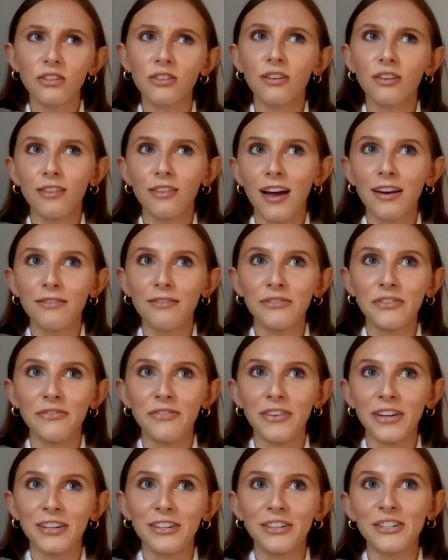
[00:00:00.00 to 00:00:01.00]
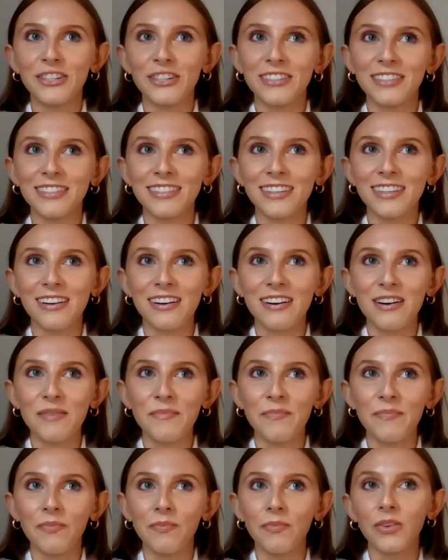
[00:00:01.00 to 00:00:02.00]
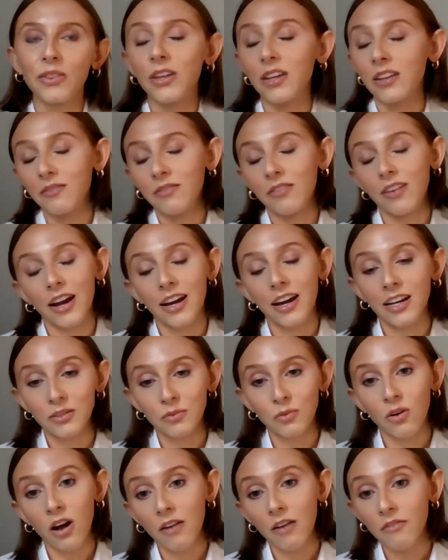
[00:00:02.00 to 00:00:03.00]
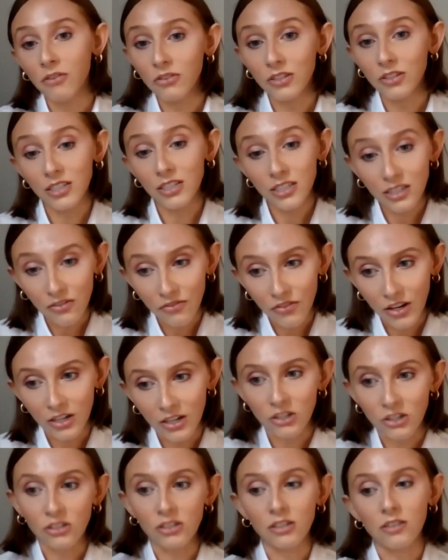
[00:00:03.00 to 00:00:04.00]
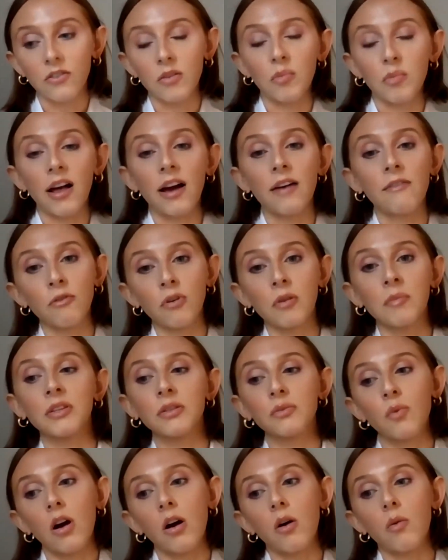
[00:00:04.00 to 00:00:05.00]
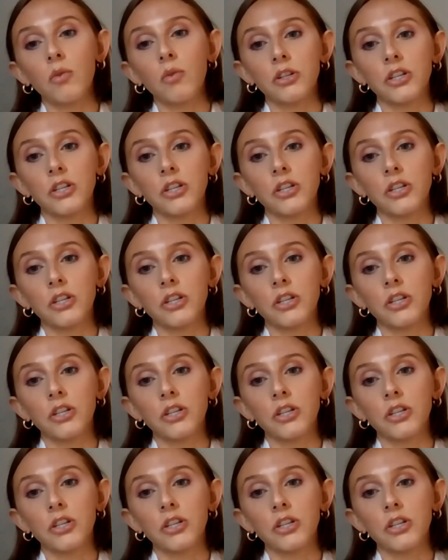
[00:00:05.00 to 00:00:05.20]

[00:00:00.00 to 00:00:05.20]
Those are a lot of advantages. But then I guess we'll cover the disadvantages of the platform as well,